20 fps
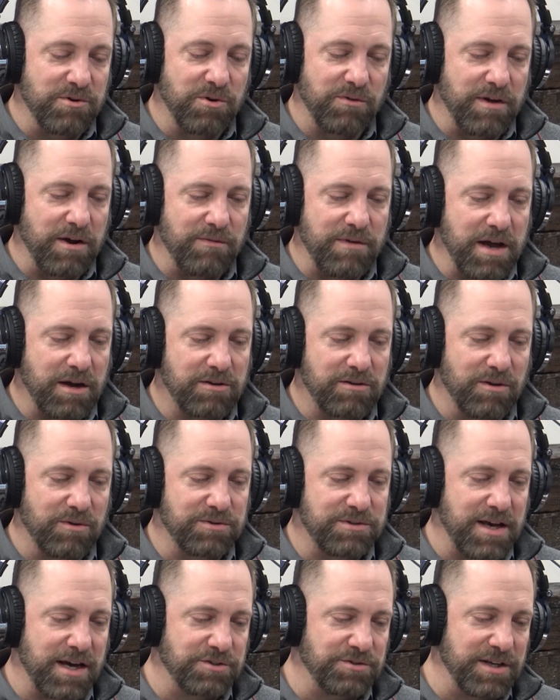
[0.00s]
know they're that close
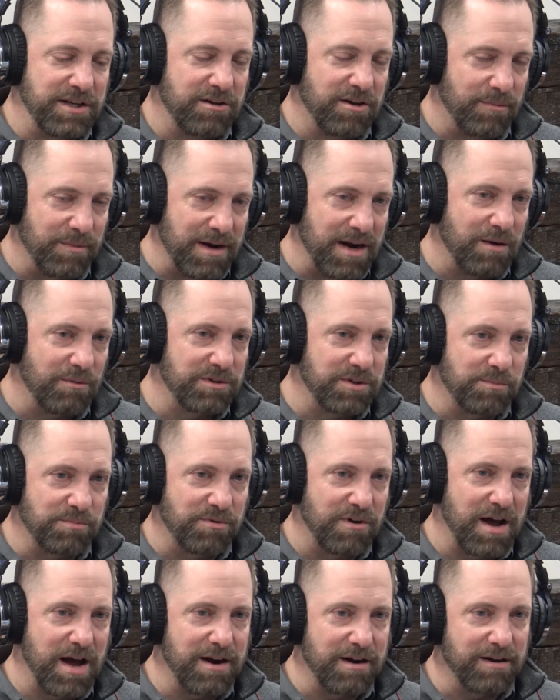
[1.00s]
to actually coming out with the
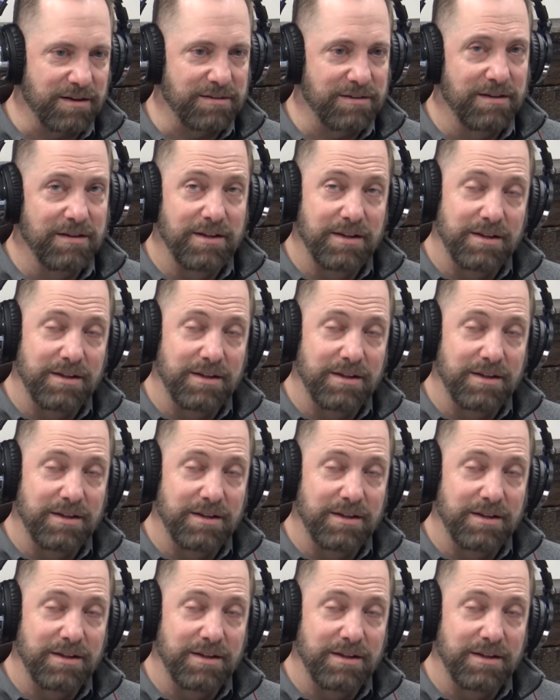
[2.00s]
product.